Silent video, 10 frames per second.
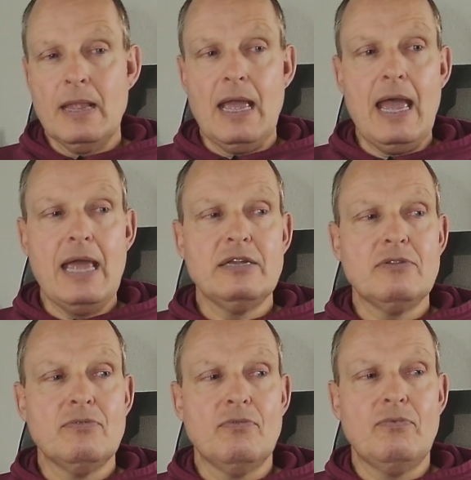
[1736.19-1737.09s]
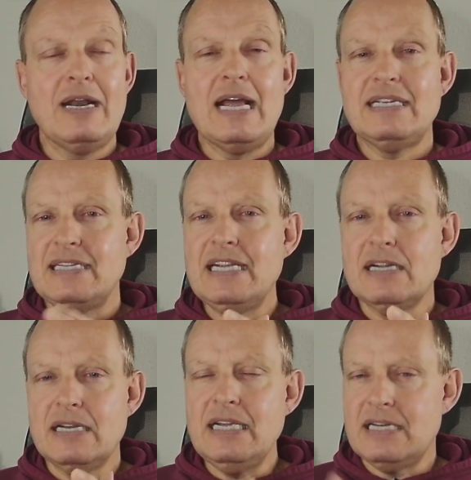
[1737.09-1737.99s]
And when I see the
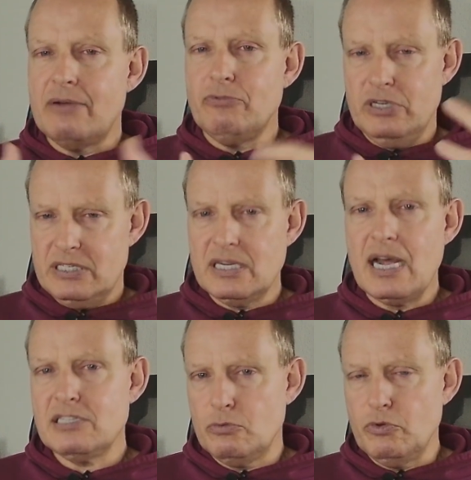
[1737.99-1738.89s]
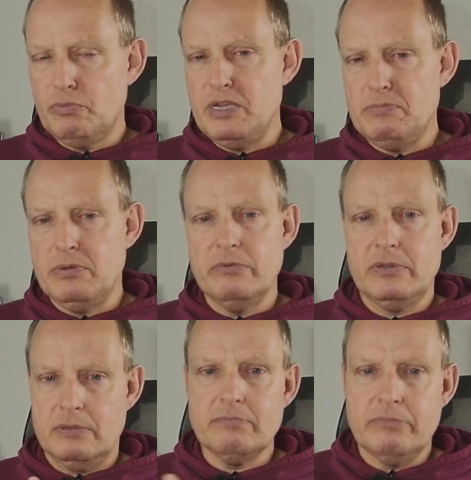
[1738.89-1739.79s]
need, I will discuss it with people,
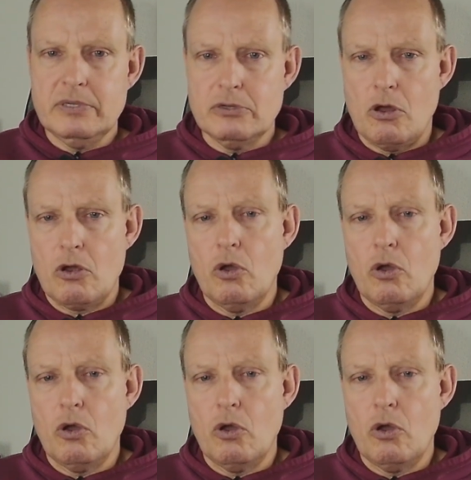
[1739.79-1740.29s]
with the dog